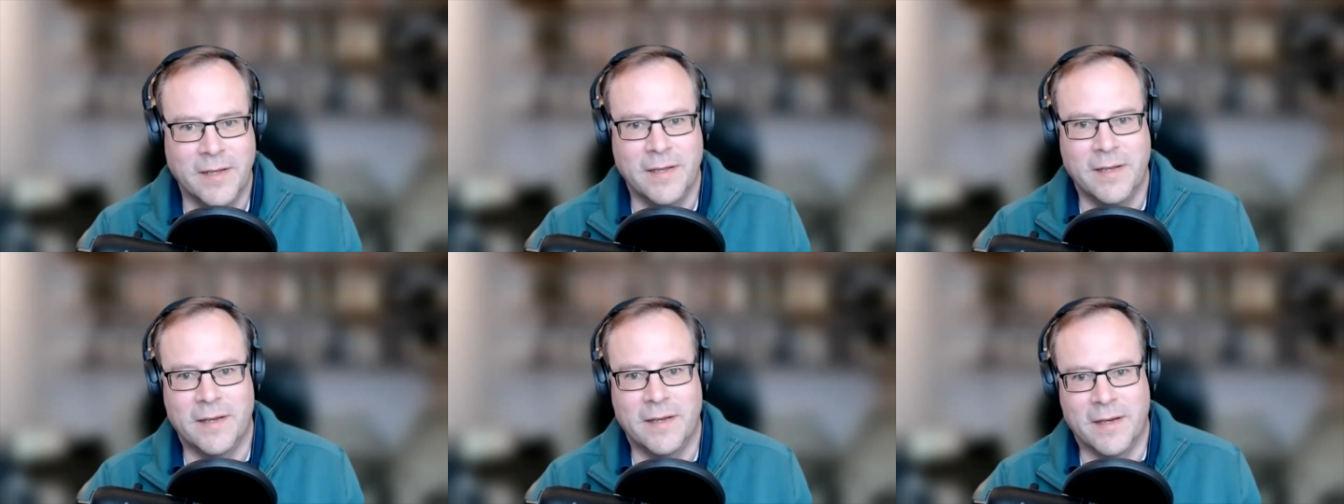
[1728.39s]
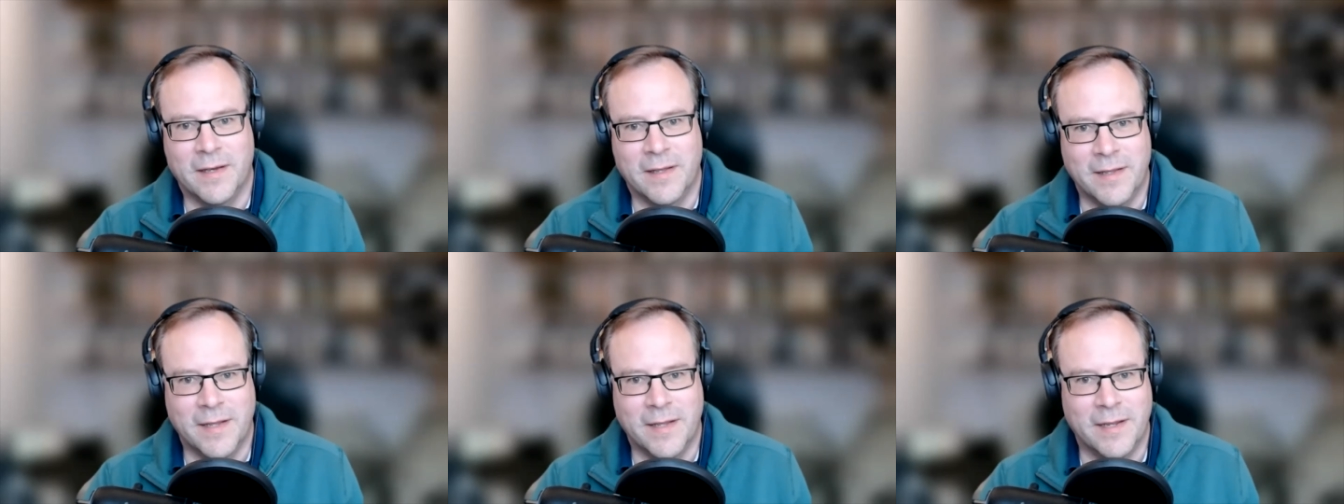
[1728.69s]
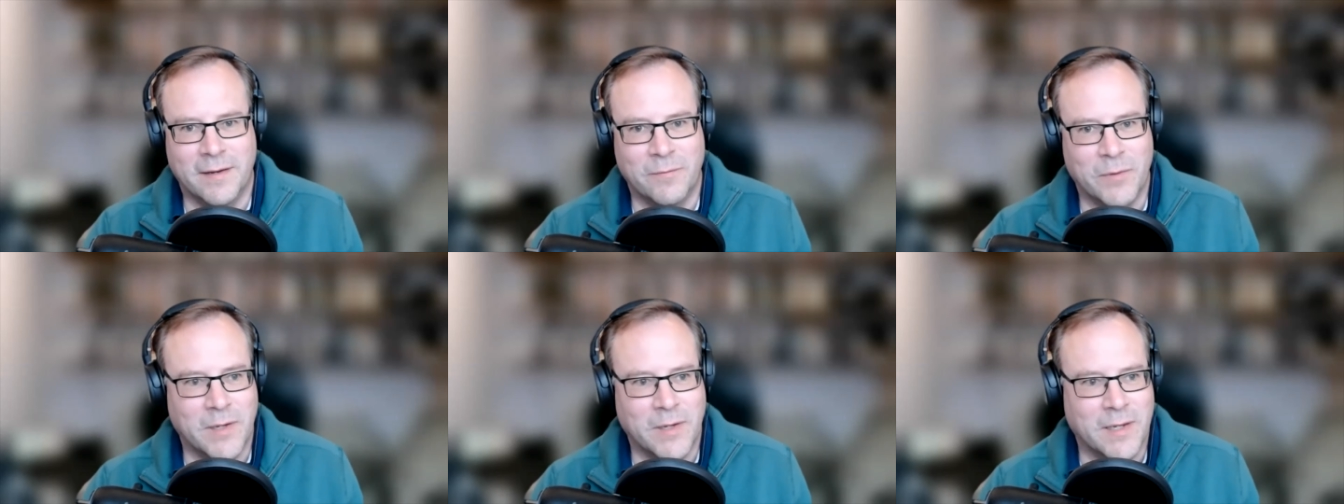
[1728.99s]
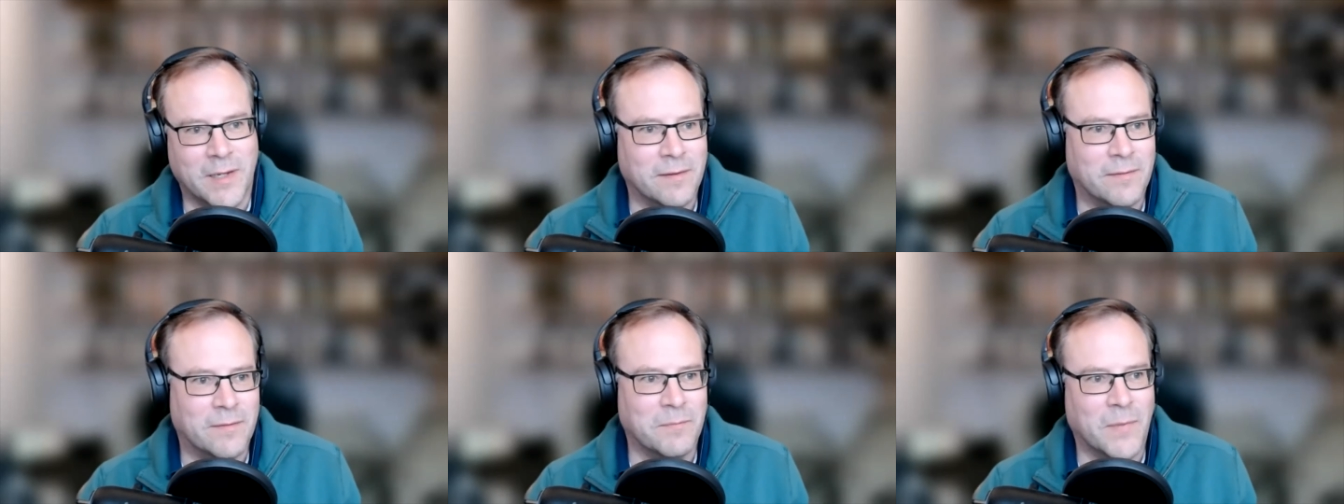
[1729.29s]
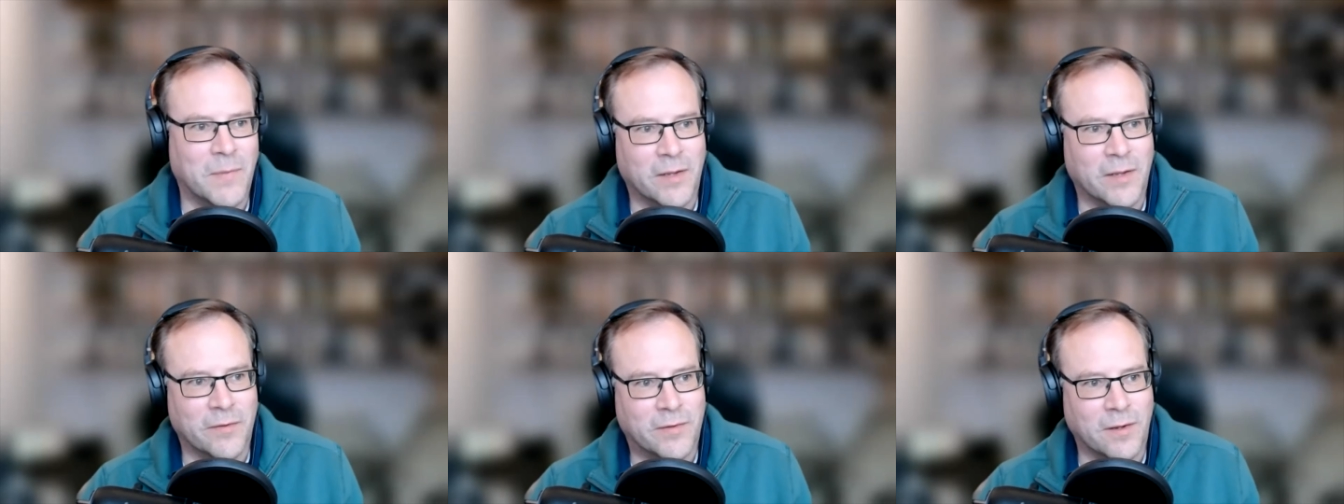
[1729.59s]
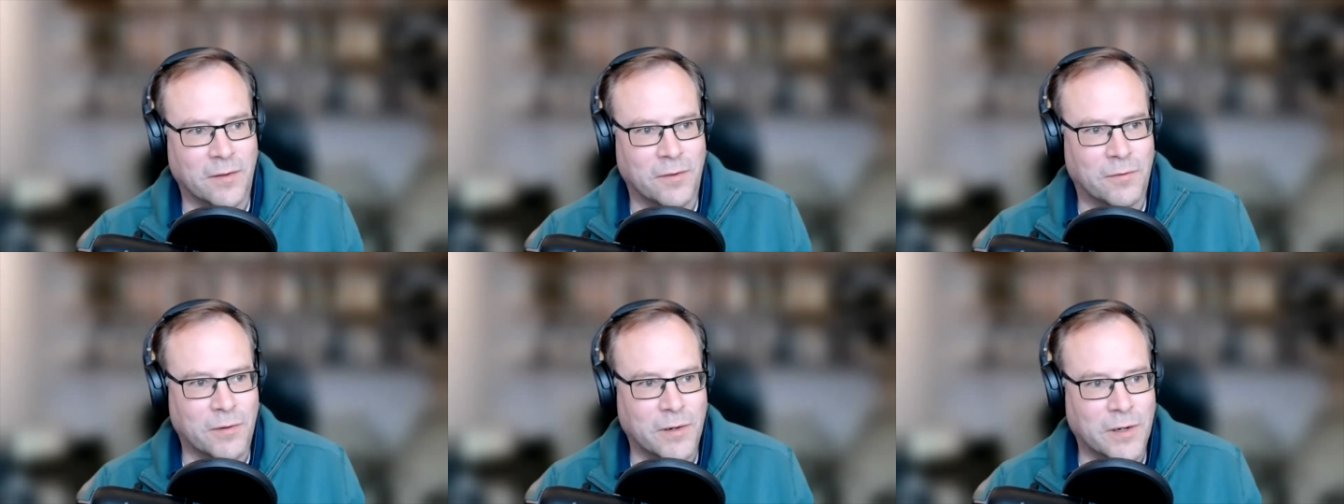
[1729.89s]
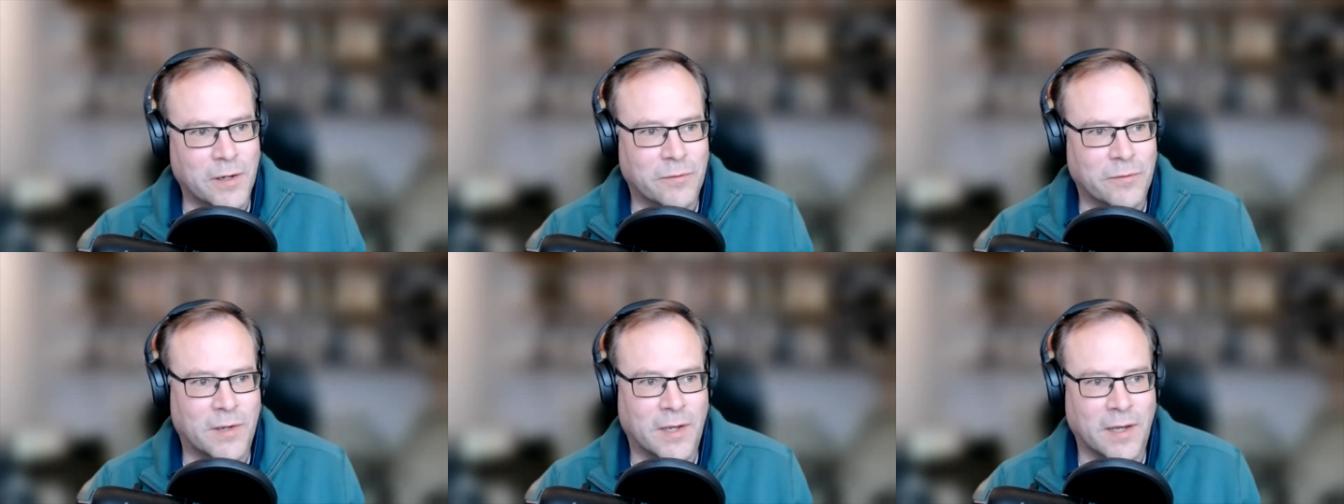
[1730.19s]
And then we milestone three
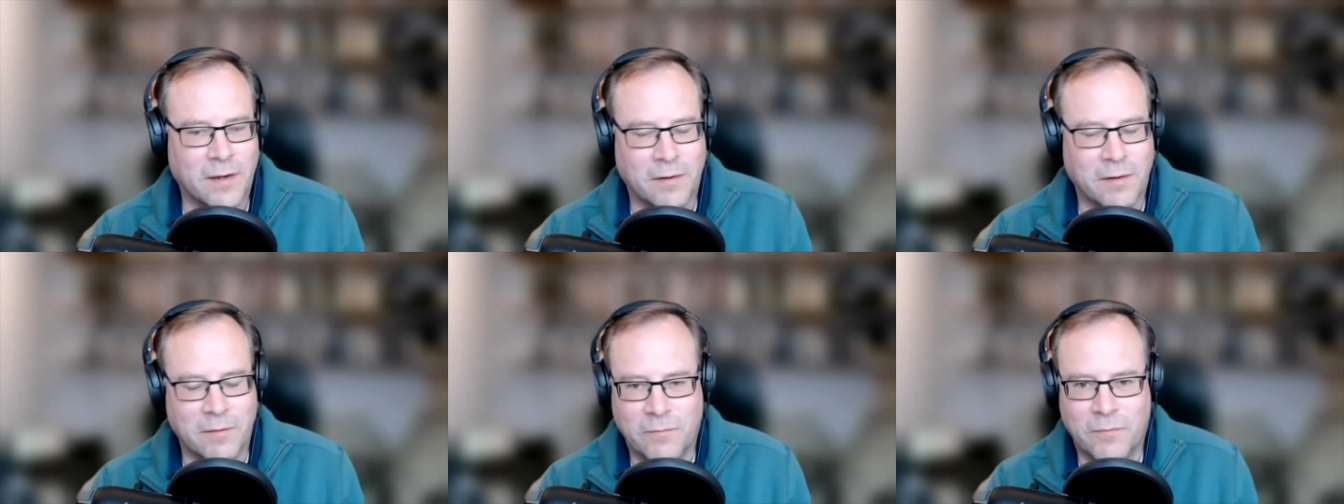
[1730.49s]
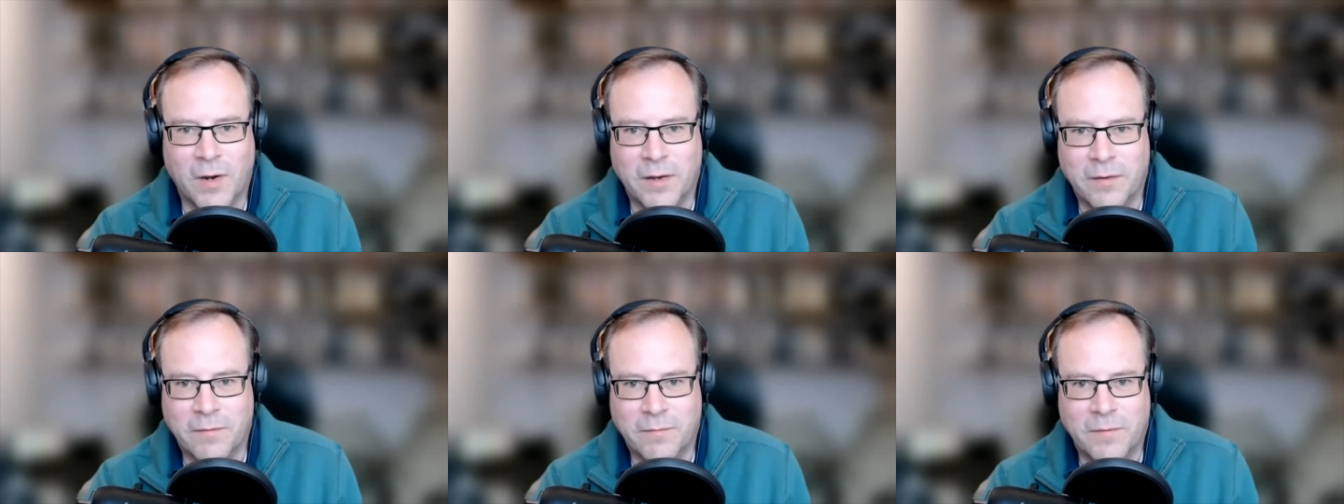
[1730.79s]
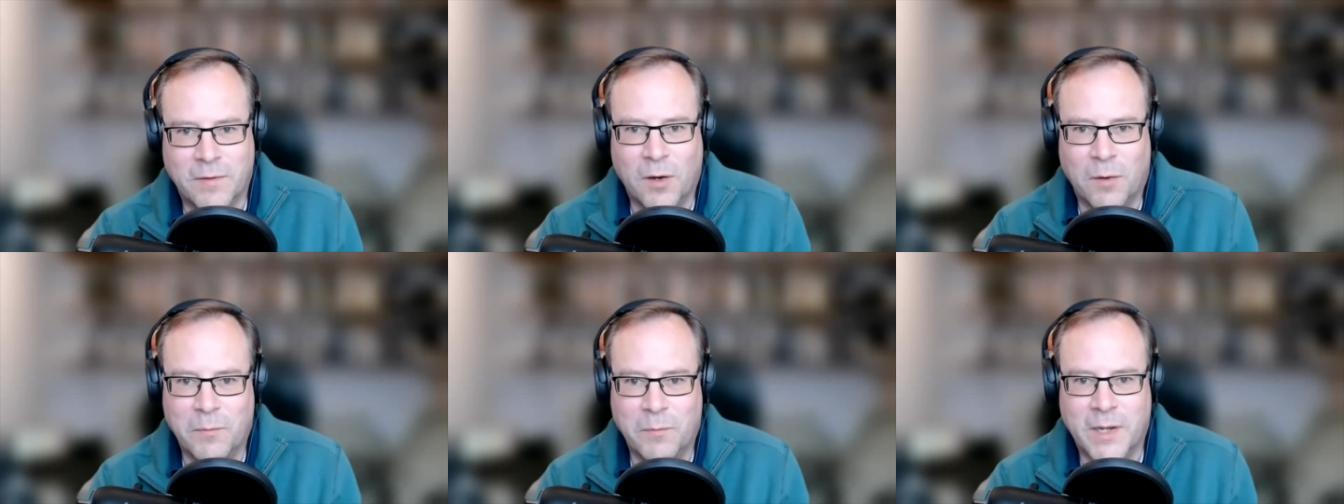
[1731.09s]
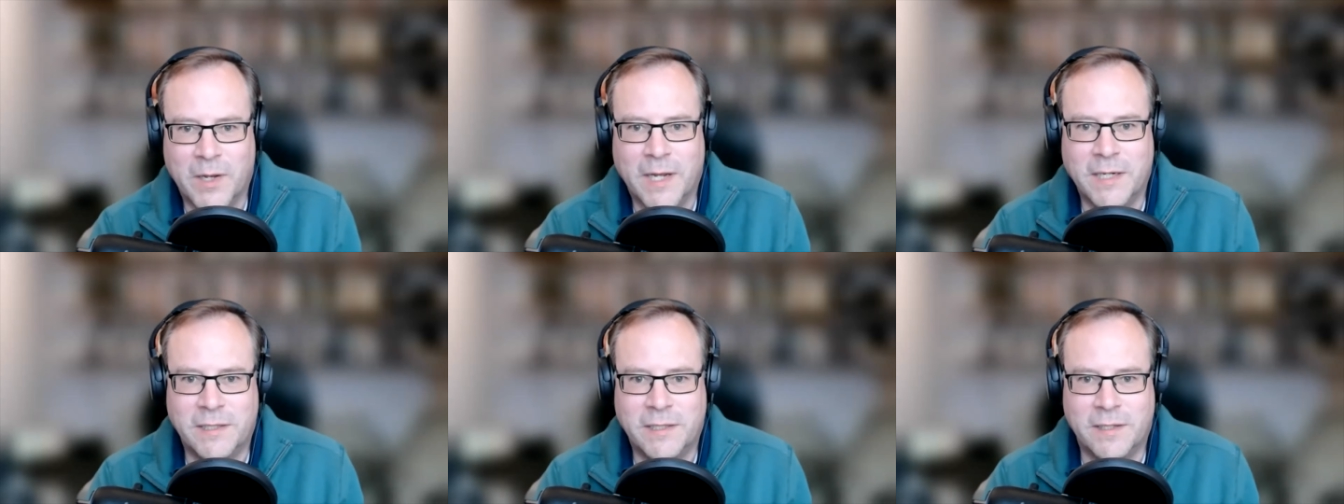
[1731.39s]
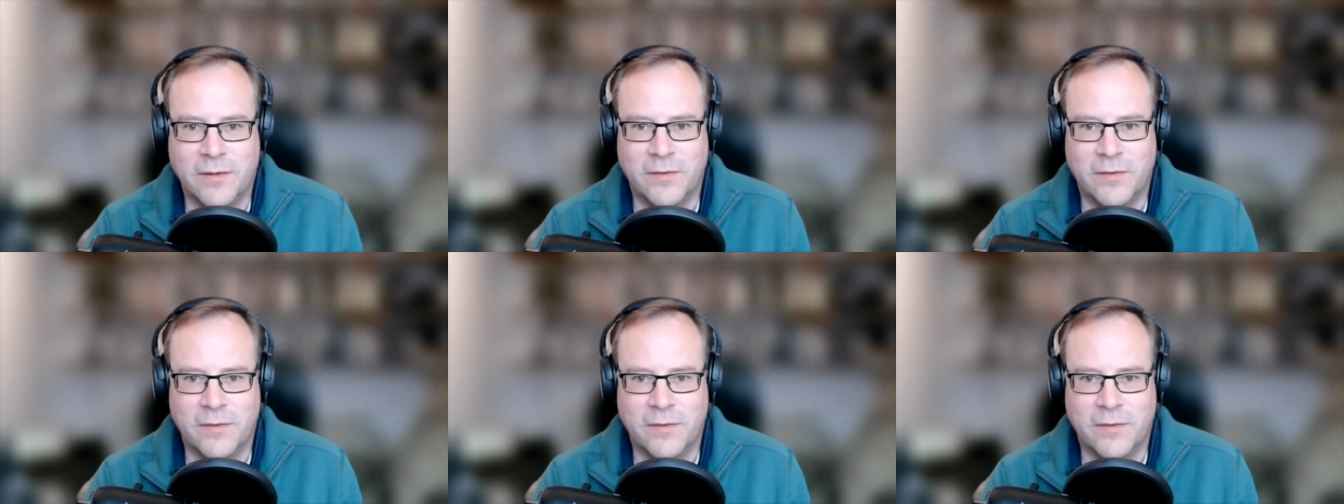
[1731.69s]
is kind of run combinations.